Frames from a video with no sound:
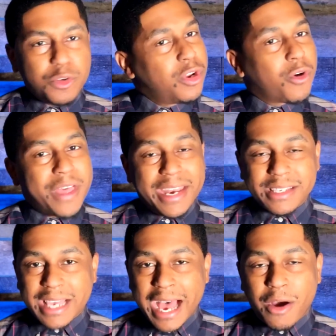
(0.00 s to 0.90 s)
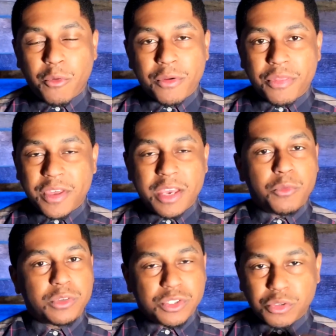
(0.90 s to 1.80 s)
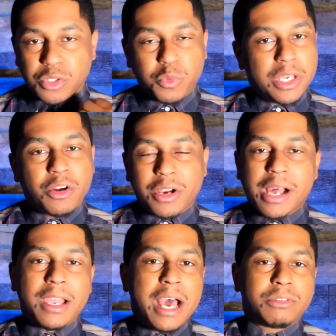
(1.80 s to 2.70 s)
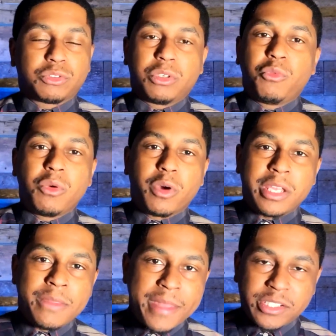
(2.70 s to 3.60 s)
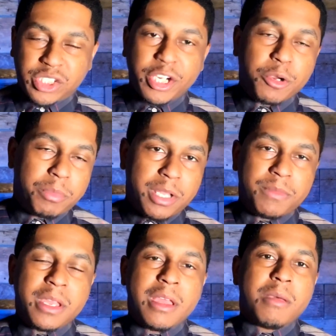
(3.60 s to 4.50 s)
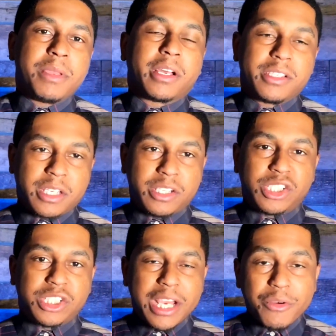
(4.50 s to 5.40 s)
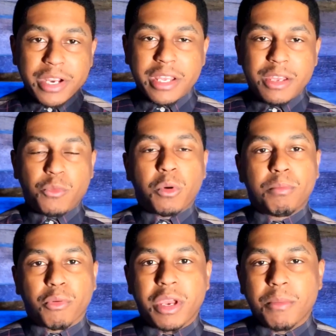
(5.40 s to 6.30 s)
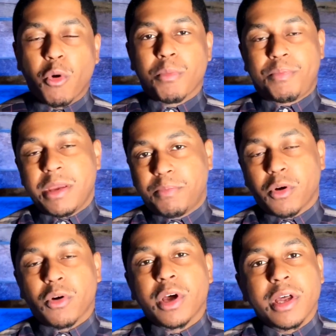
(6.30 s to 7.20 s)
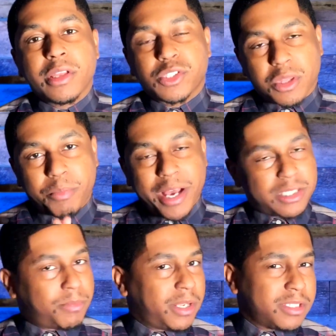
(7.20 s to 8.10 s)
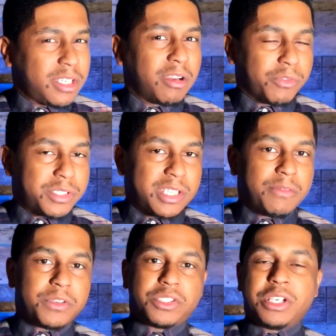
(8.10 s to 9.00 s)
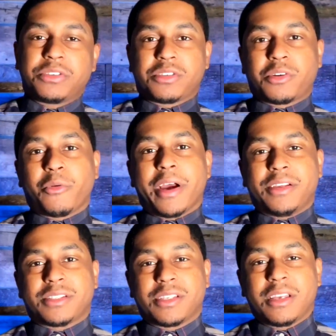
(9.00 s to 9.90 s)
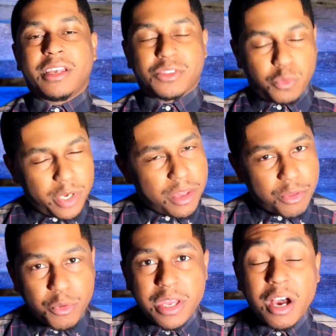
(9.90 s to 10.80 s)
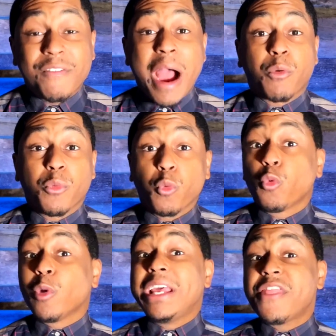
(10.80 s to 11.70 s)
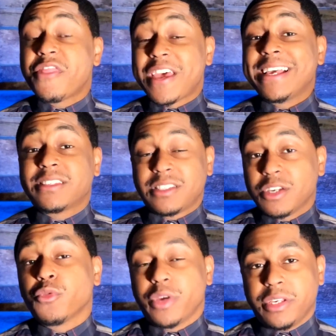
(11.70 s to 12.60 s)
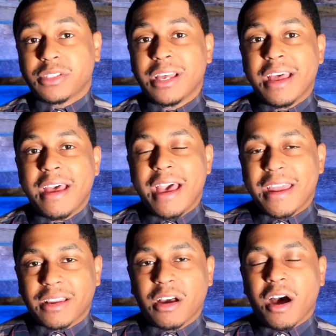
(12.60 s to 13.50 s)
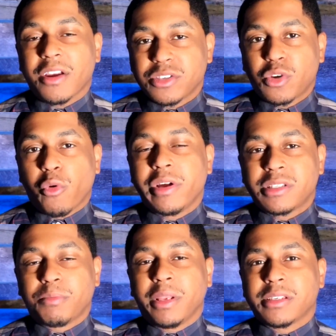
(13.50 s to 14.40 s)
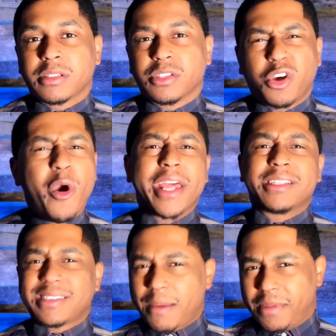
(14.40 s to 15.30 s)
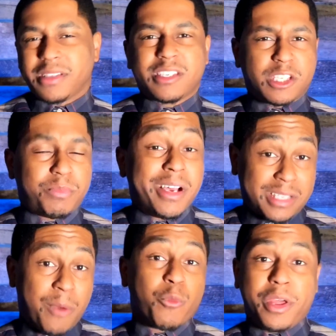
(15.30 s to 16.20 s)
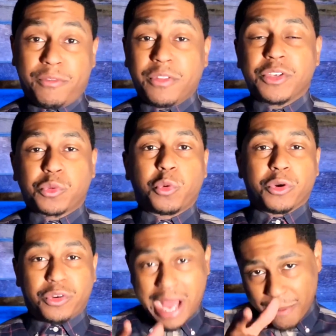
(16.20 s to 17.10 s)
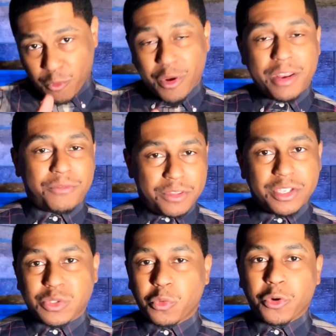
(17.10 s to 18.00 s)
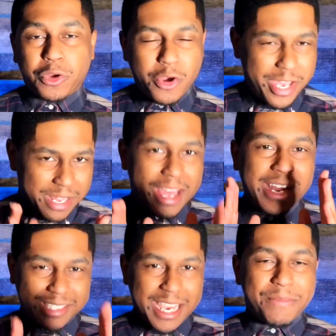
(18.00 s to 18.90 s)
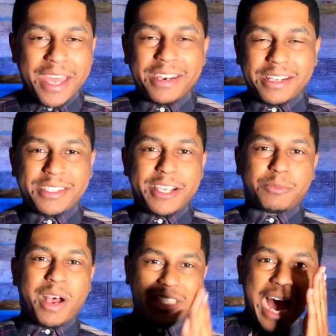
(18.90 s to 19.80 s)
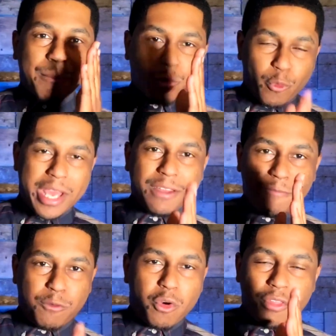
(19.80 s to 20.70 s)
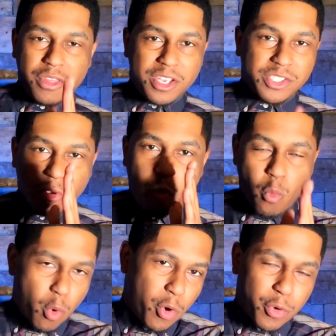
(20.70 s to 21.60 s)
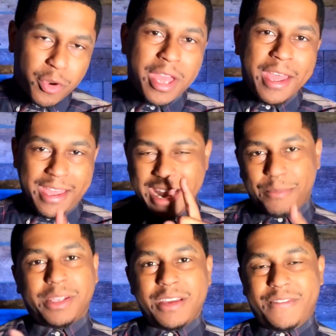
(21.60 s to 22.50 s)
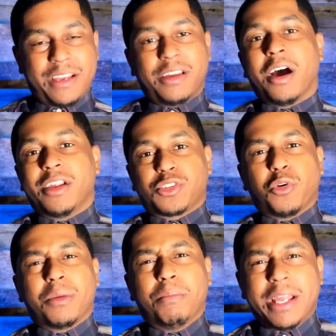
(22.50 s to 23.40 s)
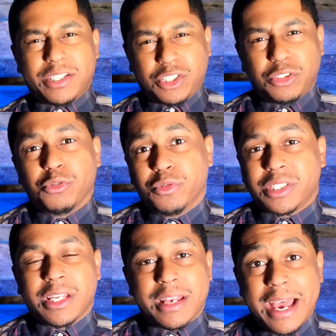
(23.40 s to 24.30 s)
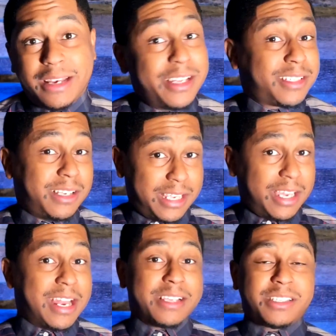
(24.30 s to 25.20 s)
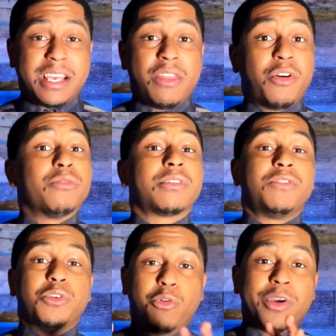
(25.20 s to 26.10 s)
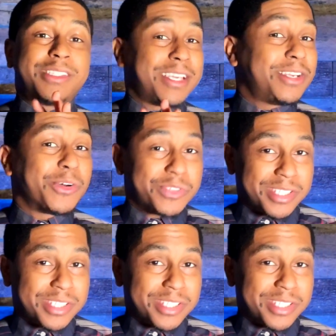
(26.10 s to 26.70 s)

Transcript: You know, that is our thing. As soon as we get on our live stream, we want to hit that share button because us sharing it will bring more people to the possibility of receiving Jesus Jesus Christ. It's week three of our Rethink series, and God is going to bless us. Go ahead and type in the text box, I'm ready for this word. I'm ready for this word. Go ahead, type that in the text box, I'm ready for this word. And I believe that God is going to bless you tonight. Listen, again, I say, those of you who attend on